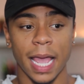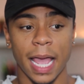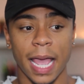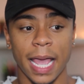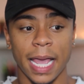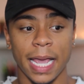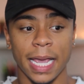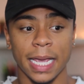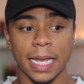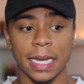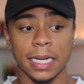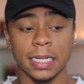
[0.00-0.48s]

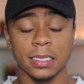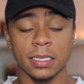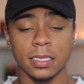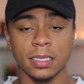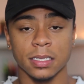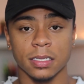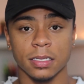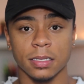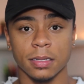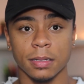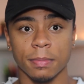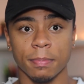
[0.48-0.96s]
and
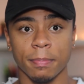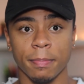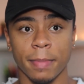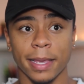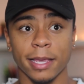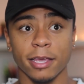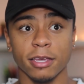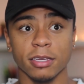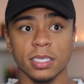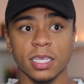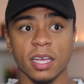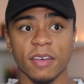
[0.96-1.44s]

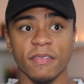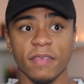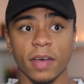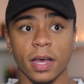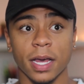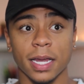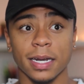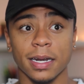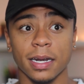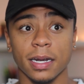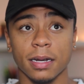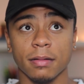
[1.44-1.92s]
make yourself
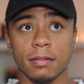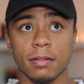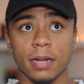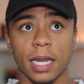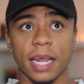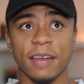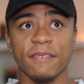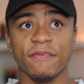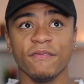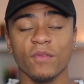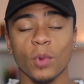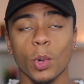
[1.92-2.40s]
an
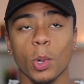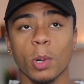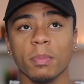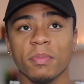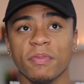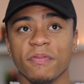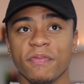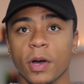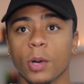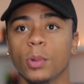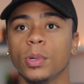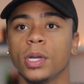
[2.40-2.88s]

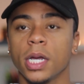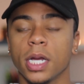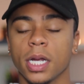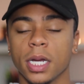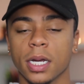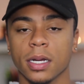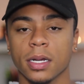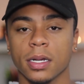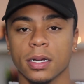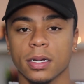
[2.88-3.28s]
informed voter.